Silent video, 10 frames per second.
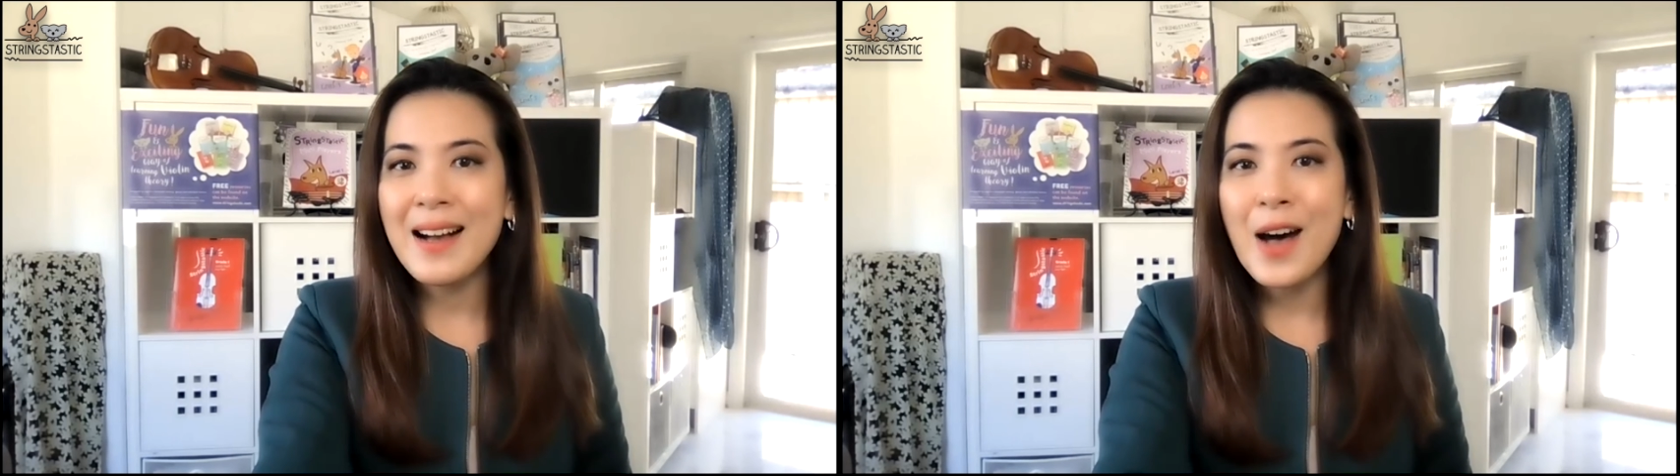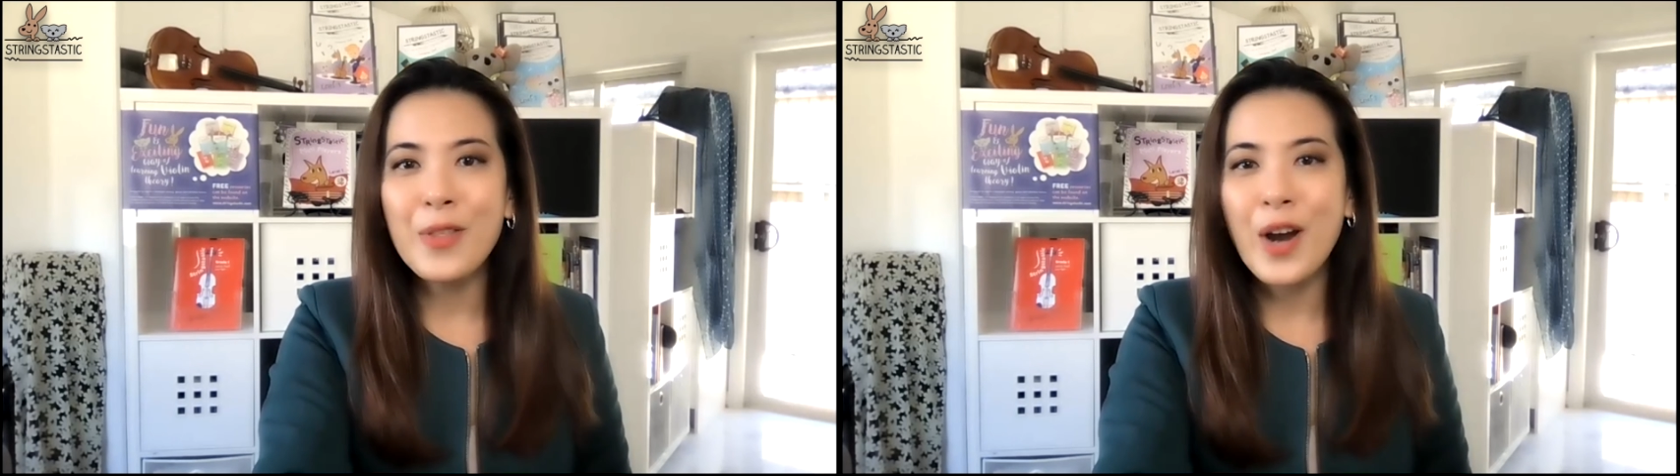
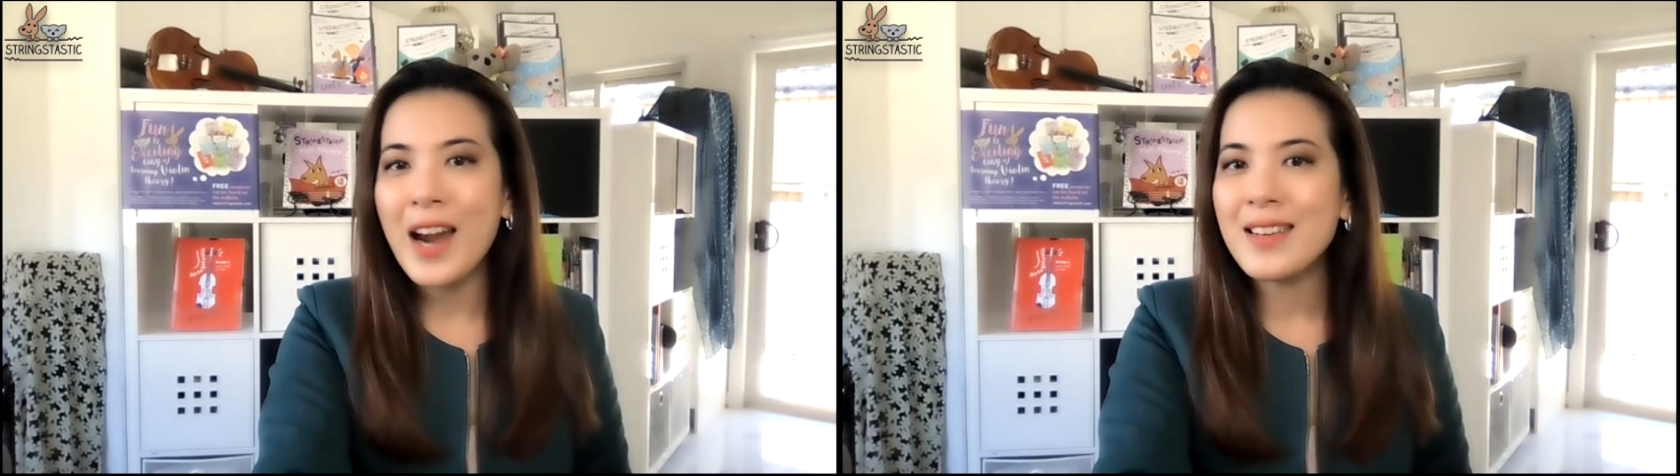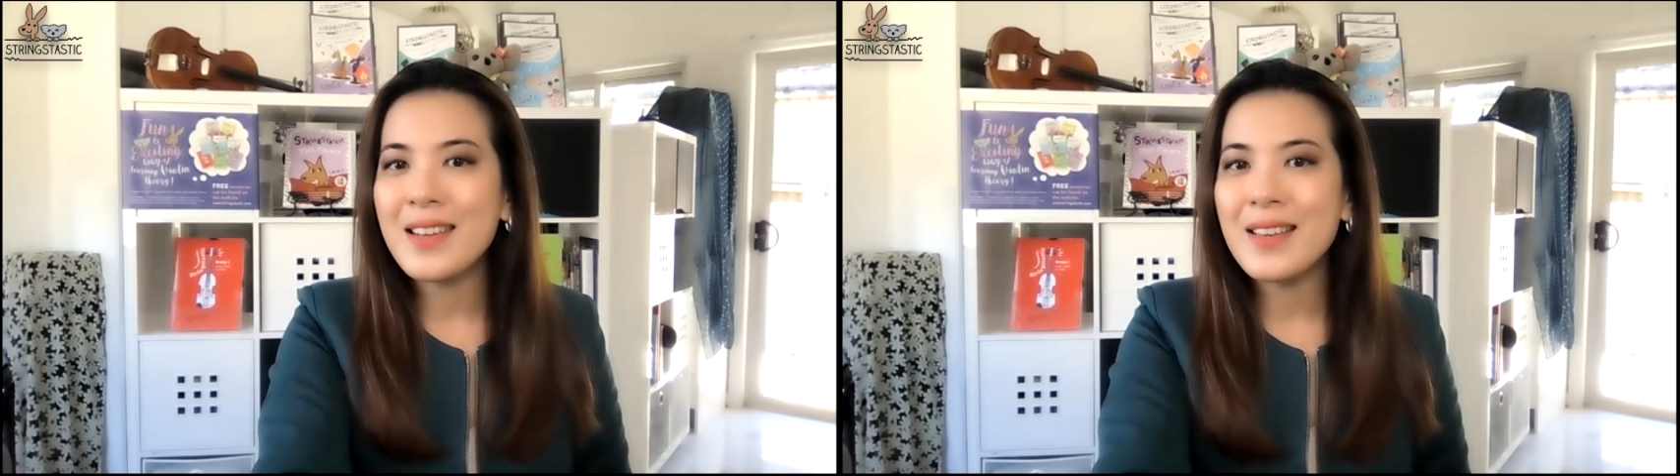other
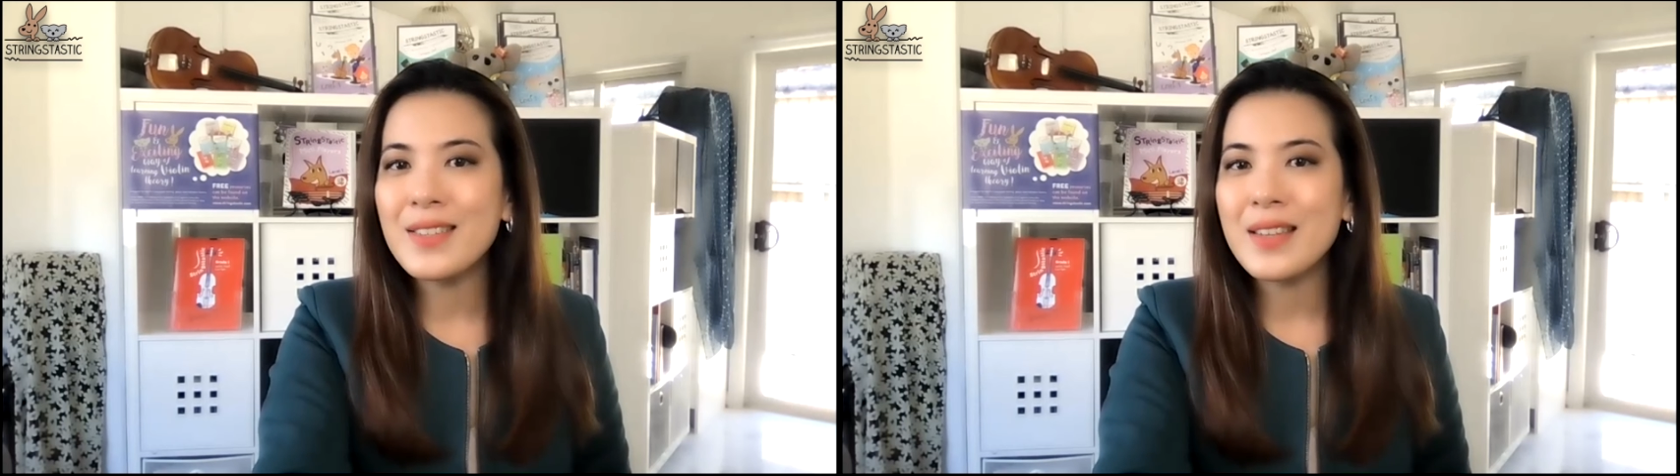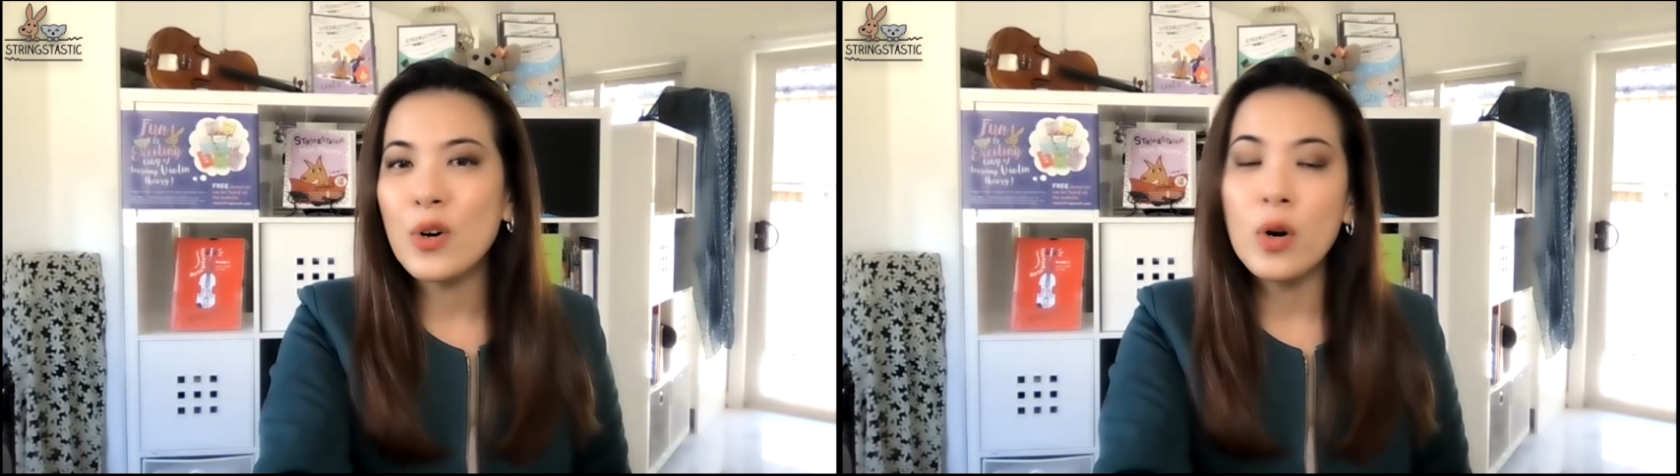
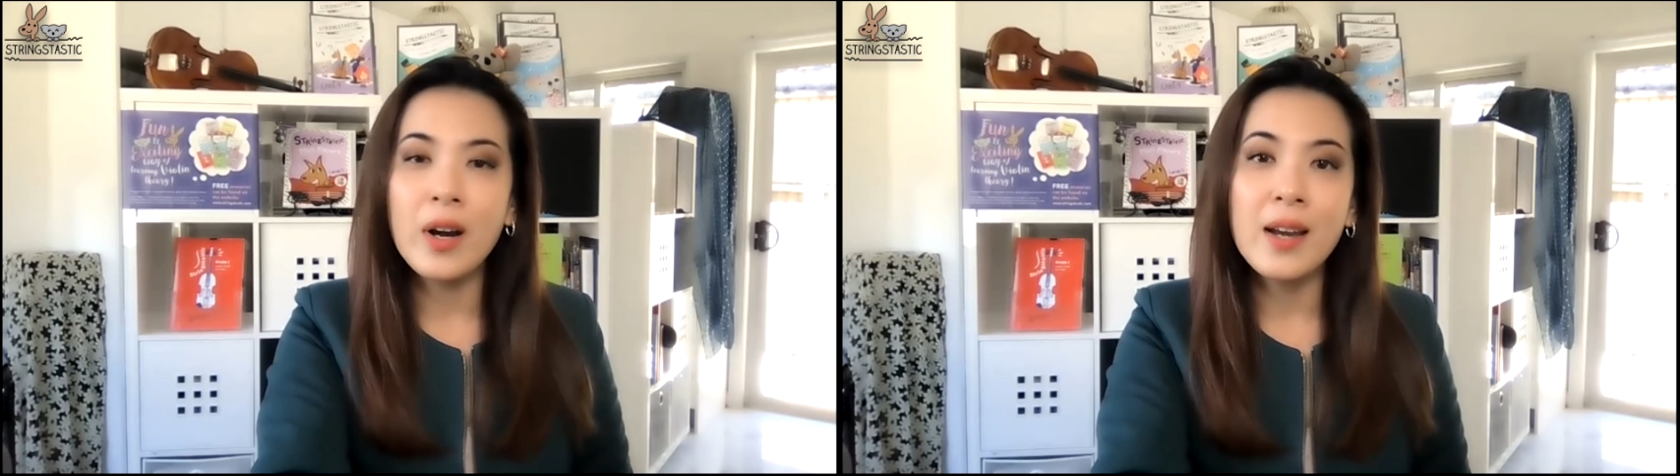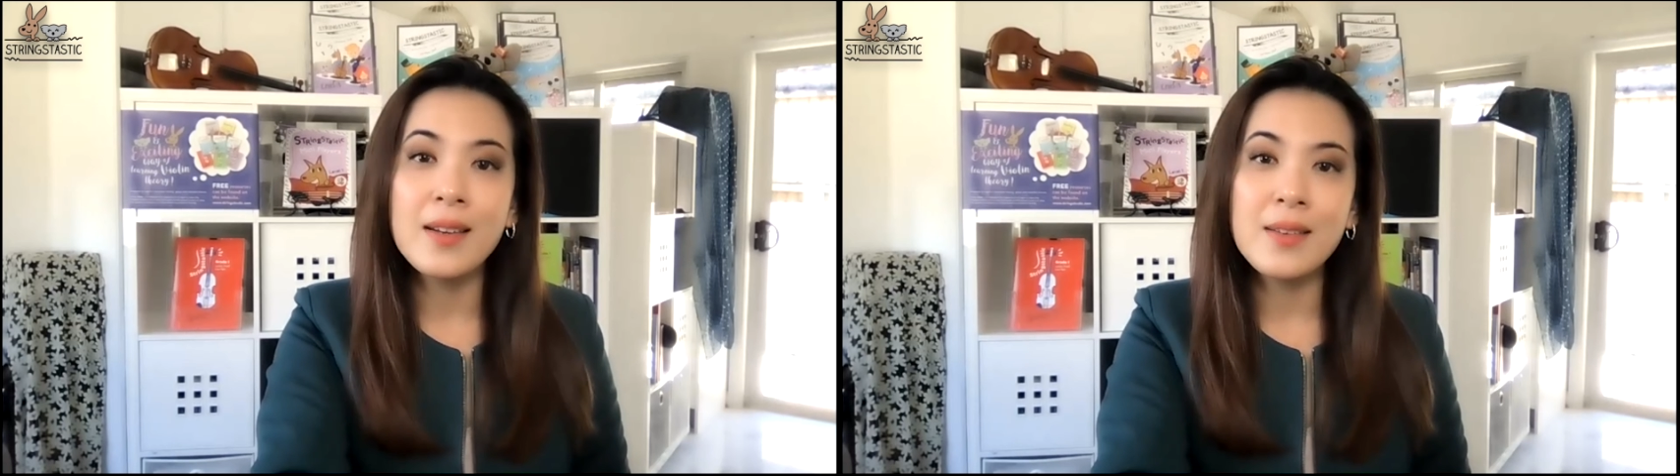ideas or
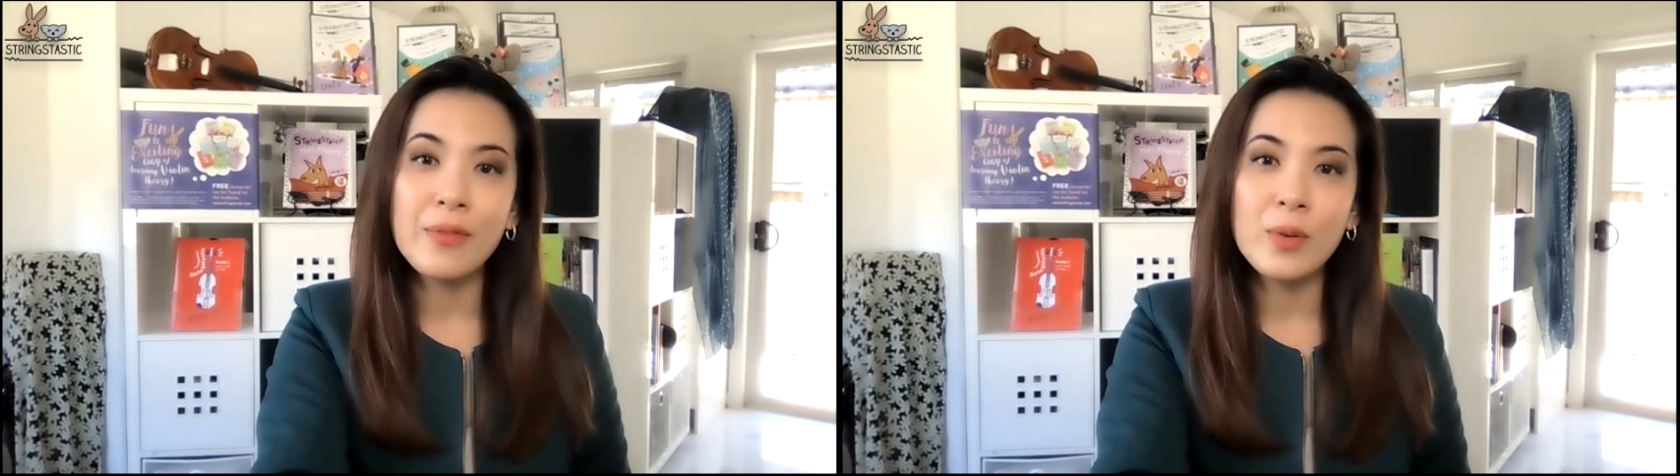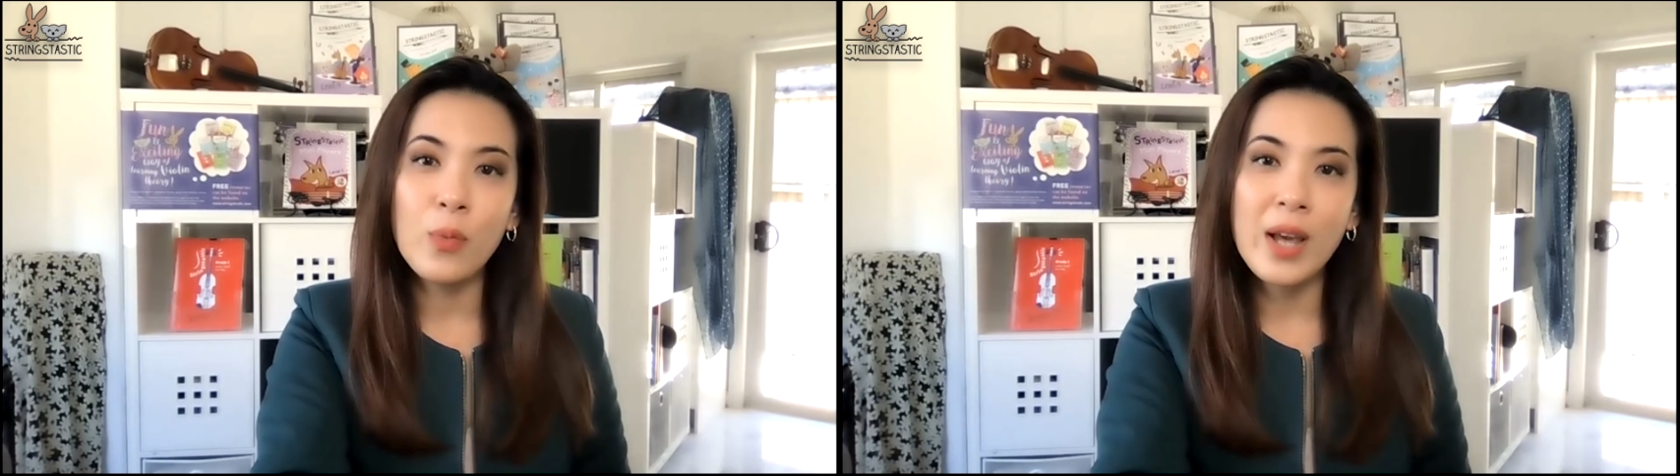any
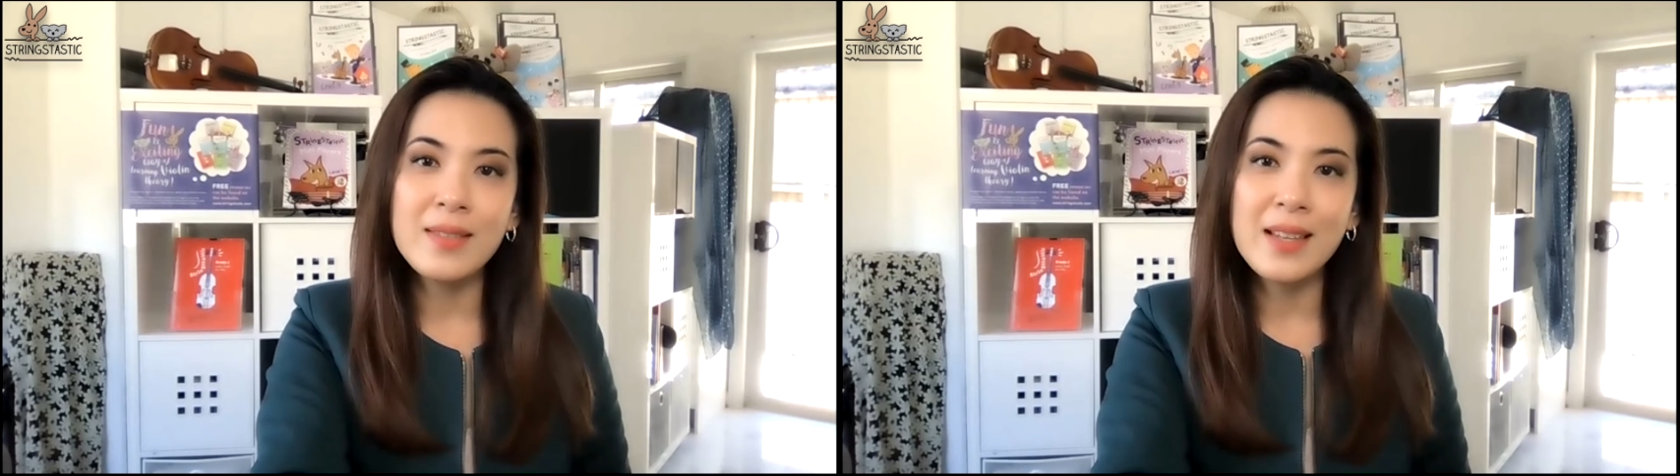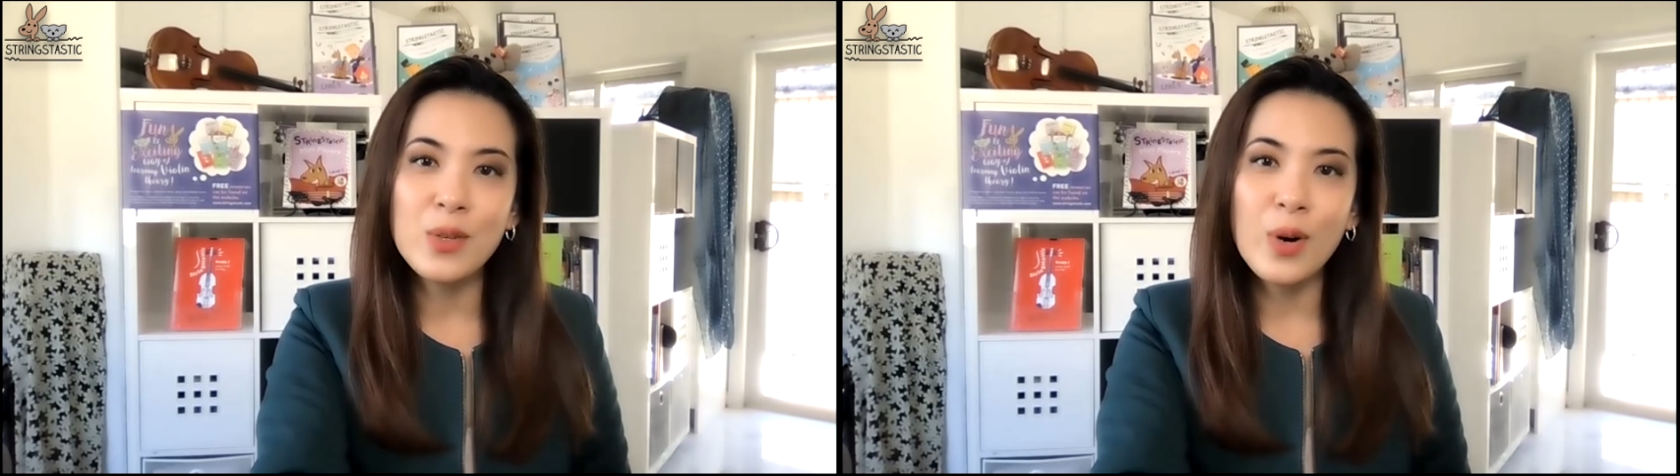different
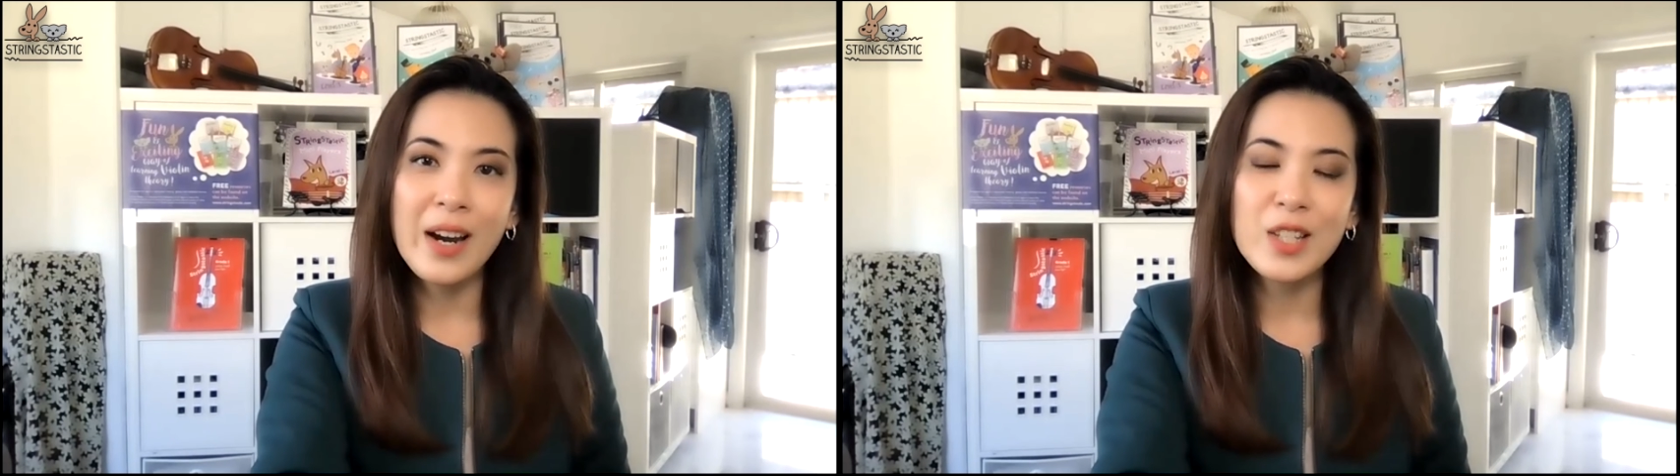ways that you are